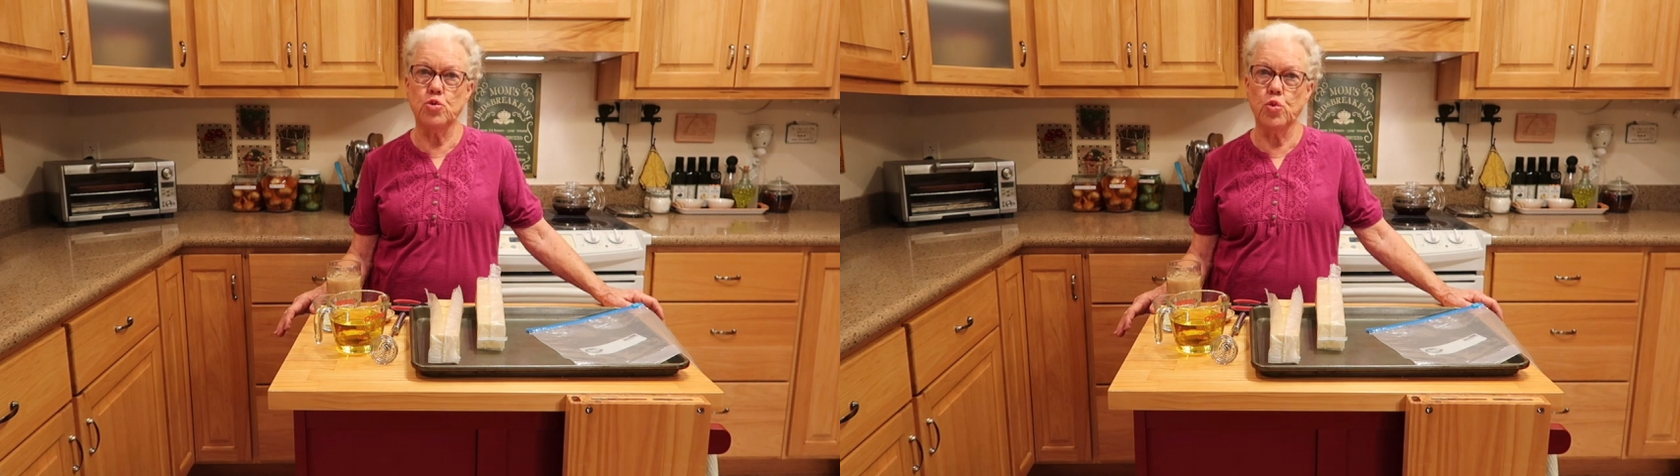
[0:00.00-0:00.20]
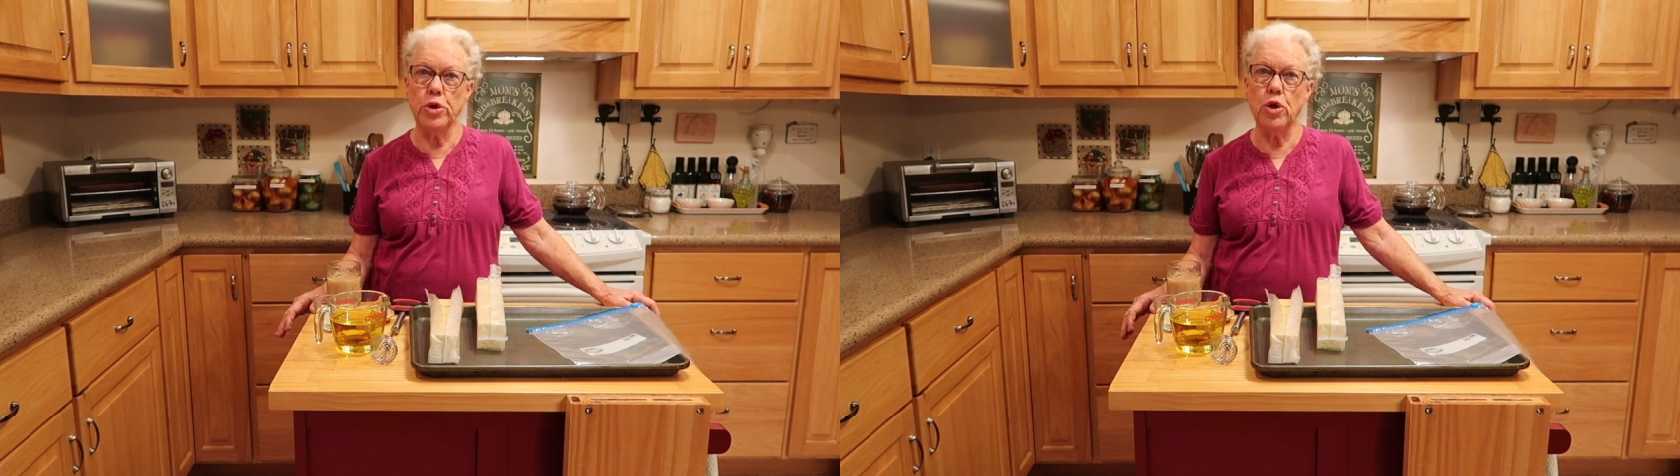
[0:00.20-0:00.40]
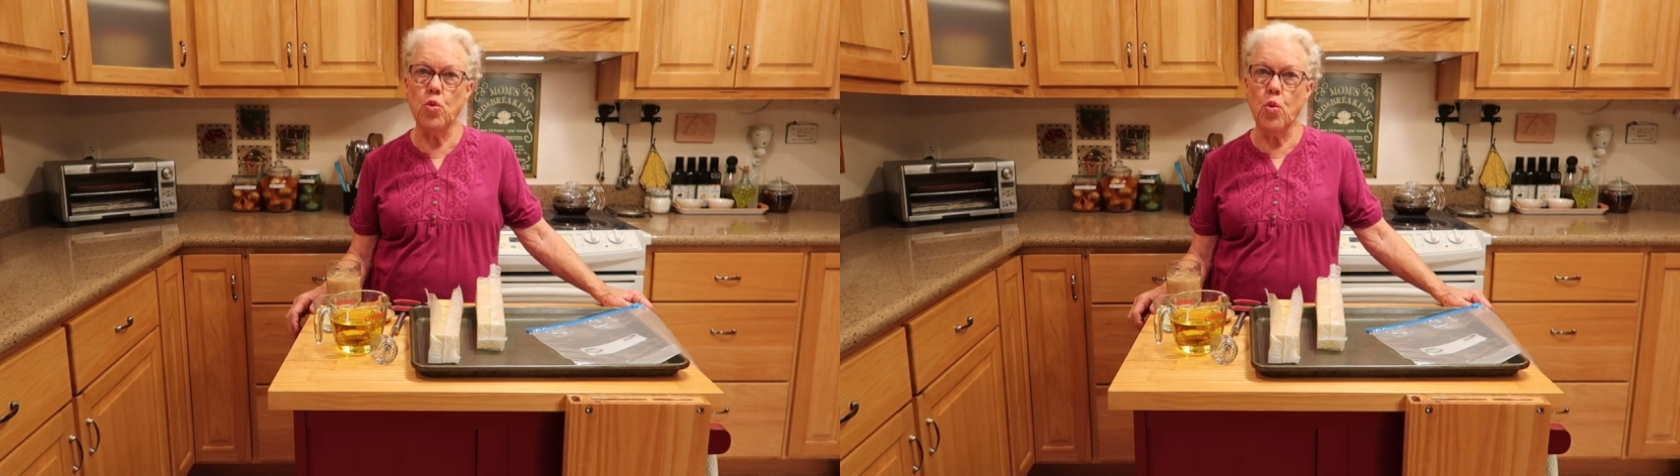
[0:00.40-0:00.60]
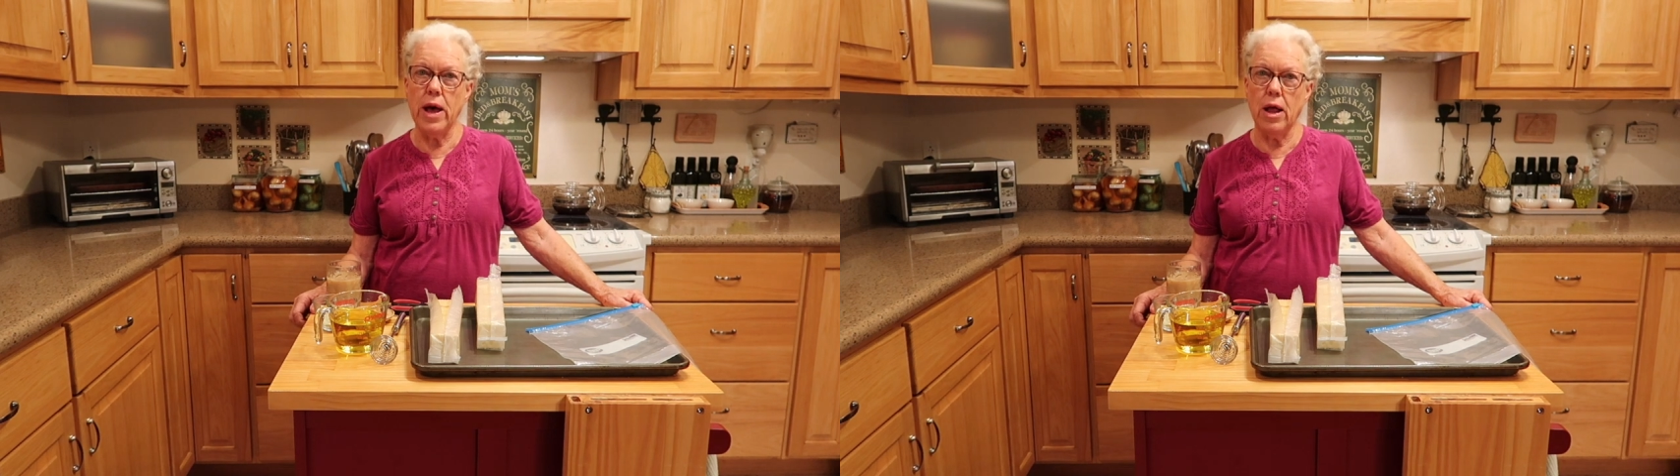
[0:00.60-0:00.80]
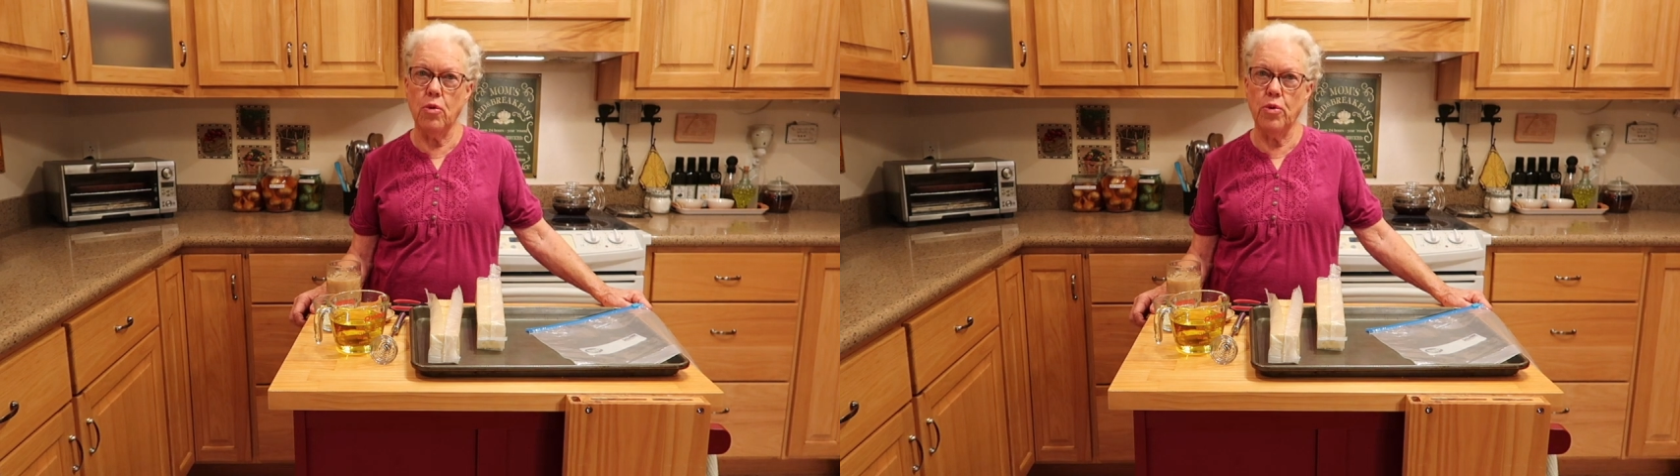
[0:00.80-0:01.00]
real
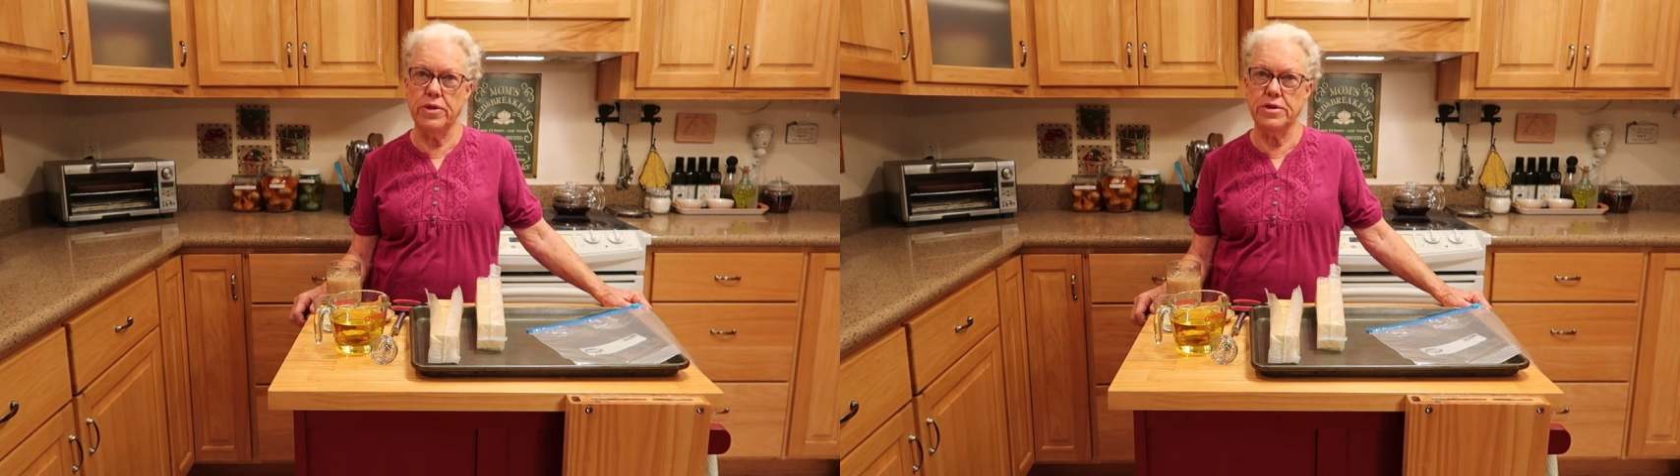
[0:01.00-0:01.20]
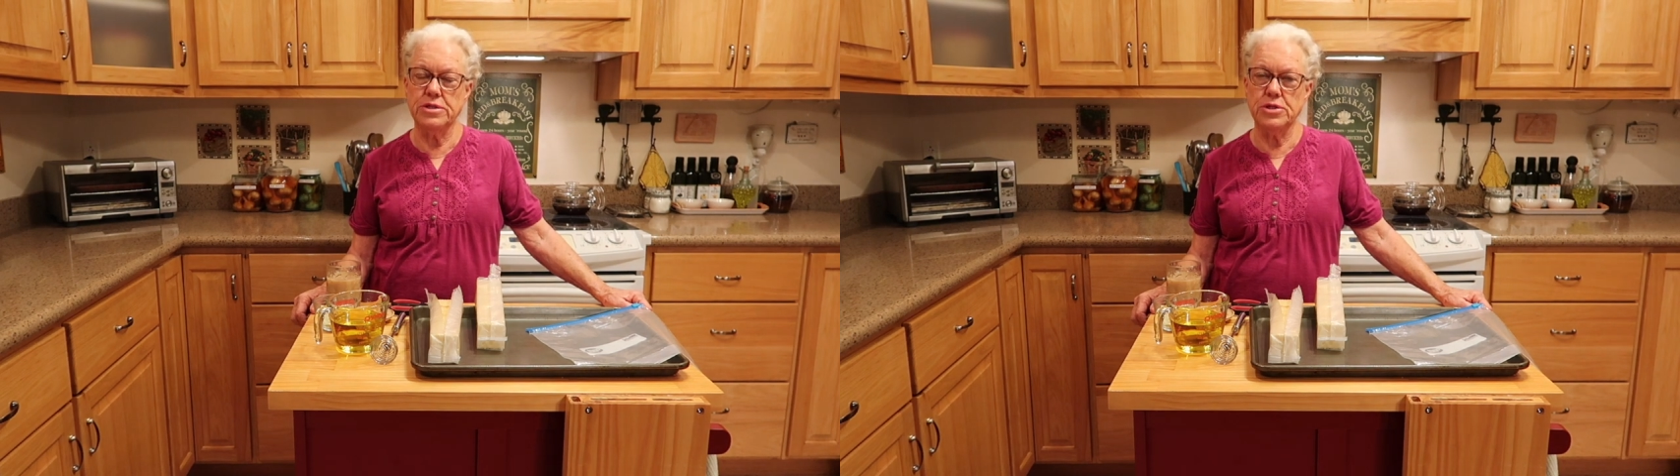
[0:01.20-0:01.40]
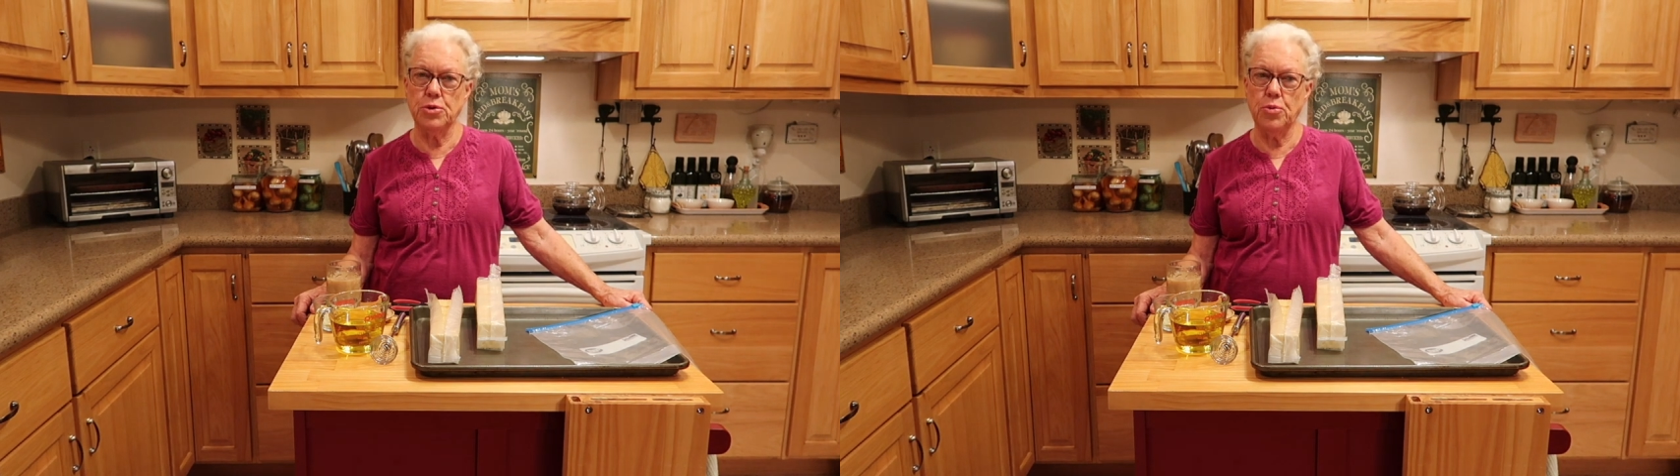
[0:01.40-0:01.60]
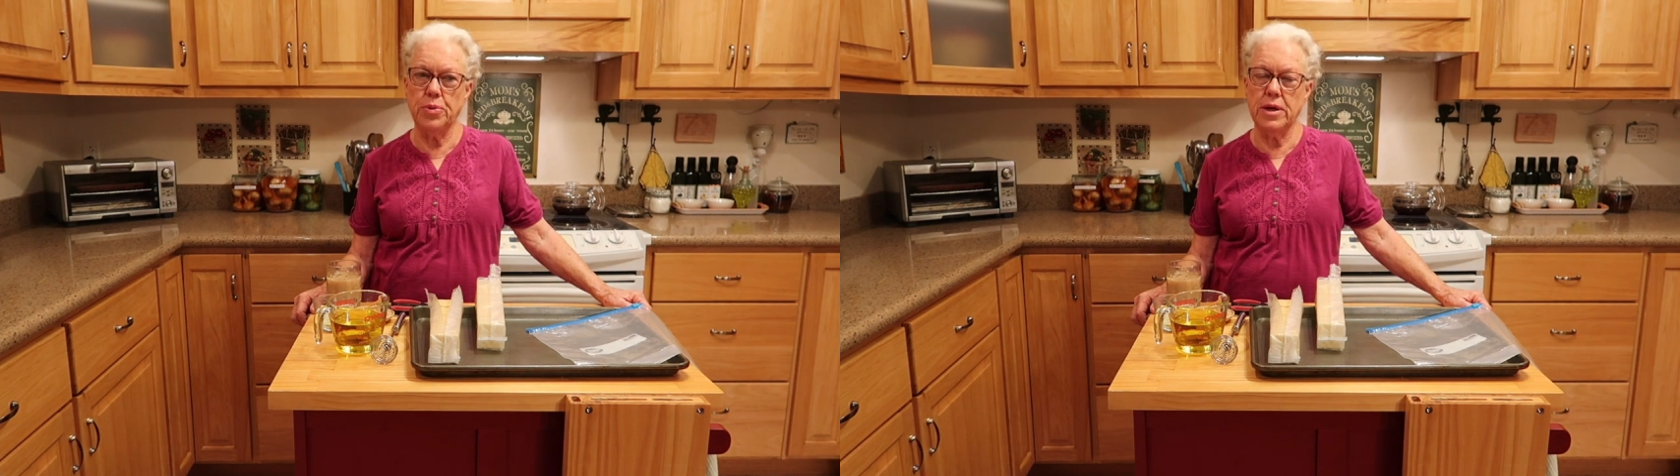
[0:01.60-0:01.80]
well with a soup.